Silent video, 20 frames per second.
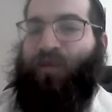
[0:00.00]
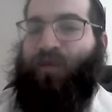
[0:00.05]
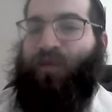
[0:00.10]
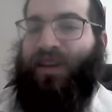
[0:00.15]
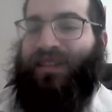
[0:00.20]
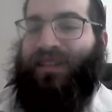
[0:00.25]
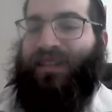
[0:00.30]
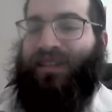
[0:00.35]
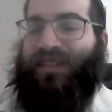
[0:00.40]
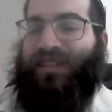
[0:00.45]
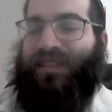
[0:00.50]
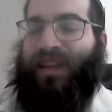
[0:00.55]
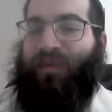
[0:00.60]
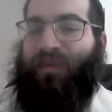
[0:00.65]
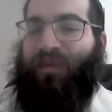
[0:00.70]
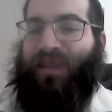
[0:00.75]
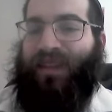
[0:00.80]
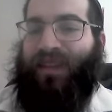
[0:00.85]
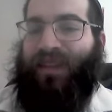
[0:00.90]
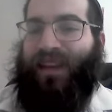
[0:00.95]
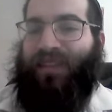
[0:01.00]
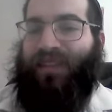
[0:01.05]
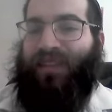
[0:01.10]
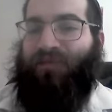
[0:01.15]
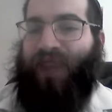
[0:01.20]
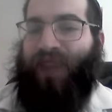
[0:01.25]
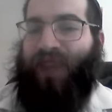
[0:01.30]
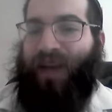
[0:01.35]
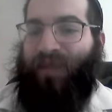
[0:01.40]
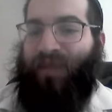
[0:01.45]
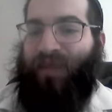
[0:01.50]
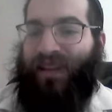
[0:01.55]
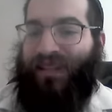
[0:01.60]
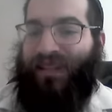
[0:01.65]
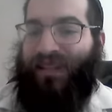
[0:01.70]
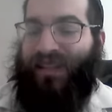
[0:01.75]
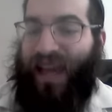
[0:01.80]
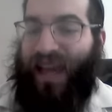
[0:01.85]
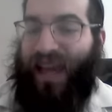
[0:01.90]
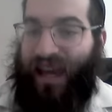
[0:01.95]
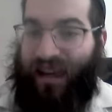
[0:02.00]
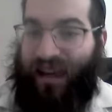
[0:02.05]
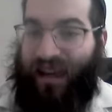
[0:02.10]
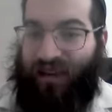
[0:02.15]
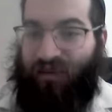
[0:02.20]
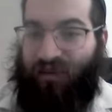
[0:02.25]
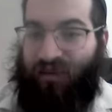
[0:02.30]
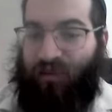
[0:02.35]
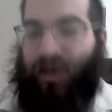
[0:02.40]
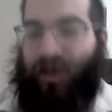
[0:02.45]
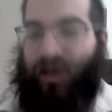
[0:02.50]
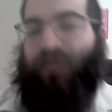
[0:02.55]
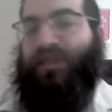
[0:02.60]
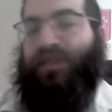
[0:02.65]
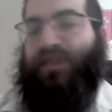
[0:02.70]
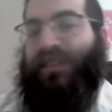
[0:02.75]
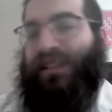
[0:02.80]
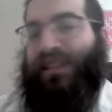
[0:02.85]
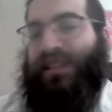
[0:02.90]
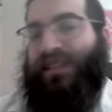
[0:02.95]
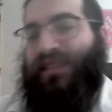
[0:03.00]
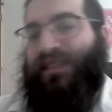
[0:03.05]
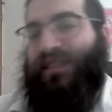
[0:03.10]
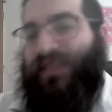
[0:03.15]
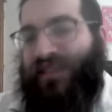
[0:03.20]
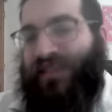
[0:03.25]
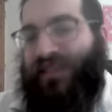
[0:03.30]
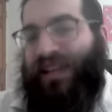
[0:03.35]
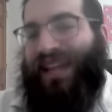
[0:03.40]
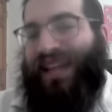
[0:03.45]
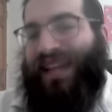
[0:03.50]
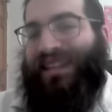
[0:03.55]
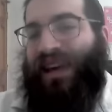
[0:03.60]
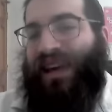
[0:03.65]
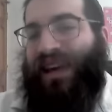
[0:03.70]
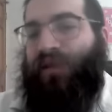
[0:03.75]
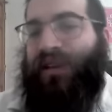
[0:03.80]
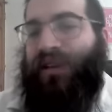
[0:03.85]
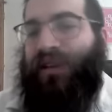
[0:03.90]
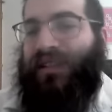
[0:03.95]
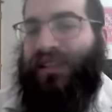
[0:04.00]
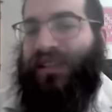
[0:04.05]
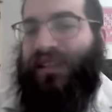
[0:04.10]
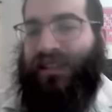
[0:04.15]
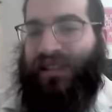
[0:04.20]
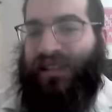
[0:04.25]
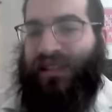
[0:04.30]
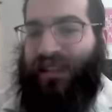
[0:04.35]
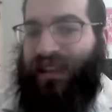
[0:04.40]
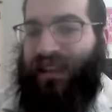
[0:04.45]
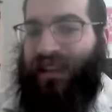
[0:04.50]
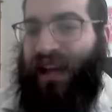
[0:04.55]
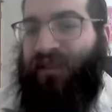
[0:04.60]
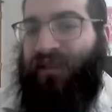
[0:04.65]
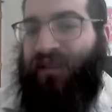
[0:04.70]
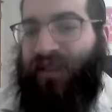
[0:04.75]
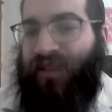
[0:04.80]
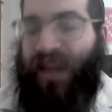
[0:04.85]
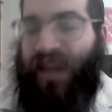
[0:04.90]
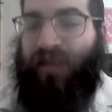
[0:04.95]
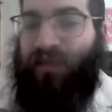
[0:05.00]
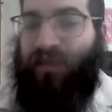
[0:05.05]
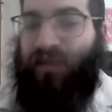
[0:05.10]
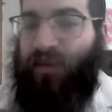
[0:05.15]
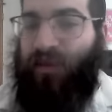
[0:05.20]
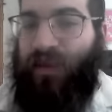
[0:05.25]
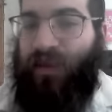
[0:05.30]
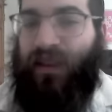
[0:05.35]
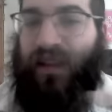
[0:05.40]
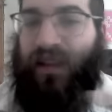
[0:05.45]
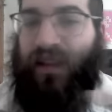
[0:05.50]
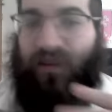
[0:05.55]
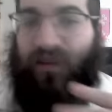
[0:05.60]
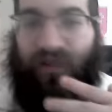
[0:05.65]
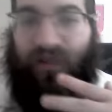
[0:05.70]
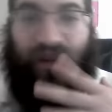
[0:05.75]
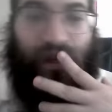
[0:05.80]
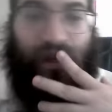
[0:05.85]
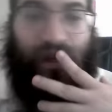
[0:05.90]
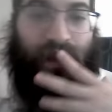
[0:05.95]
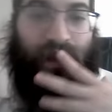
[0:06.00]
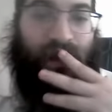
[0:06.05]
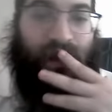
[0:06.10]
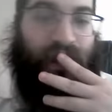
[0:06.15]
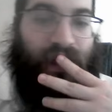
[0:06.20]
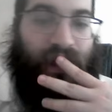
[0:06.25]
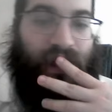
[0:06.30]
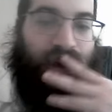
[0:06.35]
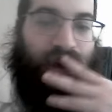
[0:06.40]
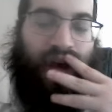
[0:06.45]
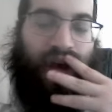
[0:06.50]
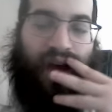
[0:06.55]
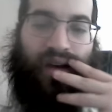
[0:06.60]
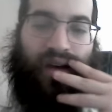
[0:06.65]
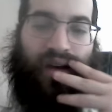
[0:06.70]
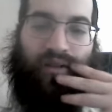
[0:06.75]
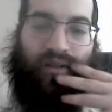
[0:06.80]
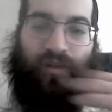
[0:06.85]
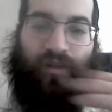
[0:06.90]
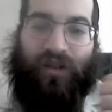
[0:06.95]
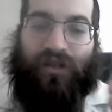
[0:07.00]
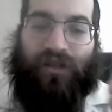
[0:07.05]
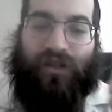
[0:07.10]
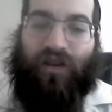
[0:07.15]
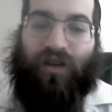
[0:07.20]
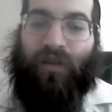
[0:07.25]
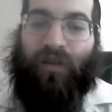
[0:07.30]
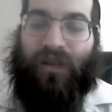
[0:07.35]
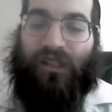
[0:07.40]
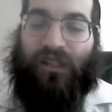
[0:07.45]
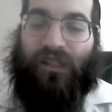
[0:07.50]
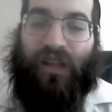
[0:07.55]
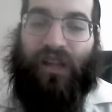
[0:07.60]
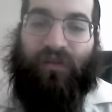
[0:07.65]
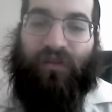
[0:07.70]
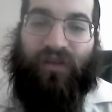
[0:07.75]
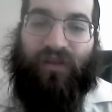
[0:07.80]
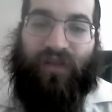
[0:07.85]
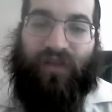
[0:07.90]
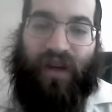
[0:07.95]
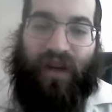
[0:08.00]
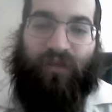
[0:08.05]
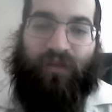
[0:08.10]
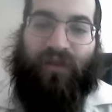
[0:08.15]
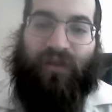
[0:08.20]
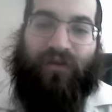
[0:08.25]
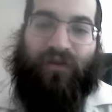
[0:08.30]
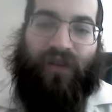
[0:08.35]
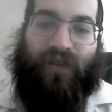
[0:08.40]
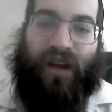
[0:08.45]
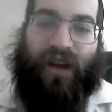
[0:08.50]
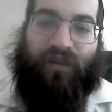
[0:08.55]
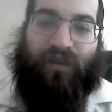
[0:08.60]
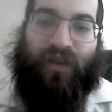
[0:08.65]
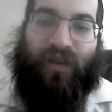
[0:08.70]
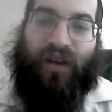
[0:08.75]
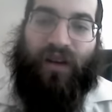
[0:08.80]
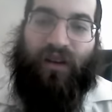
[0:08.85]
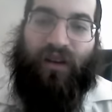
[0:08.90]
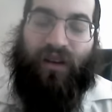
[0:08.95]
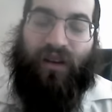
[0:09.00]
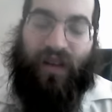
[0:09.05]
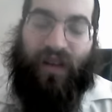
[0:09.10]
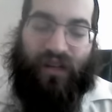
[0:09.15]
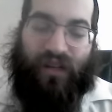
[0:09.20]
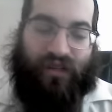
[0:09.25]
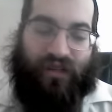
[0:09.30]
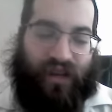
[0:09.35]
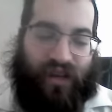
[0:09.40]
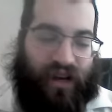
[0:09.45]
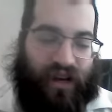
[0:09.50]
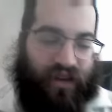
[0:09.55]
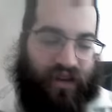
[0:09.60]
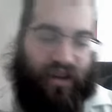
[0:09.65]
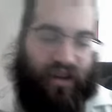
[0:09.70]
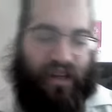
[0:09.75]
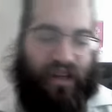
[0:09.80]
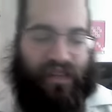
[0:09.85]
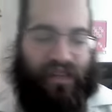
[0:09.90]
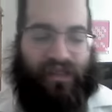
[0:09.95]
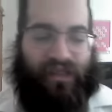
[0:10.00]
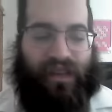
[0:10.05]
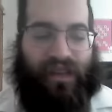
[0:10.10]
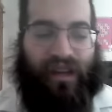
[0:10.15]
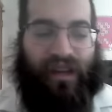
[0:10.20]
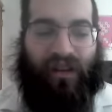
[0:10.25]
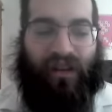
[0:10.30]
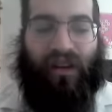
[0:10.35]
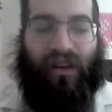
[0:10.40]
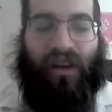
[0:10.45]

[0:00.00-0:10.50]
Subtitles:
wasn't something that the rabbi said, but it was just, that's how just life came to be lived. And Rabbi Yisrael Baal Shem Tov came to fight against that. And he said,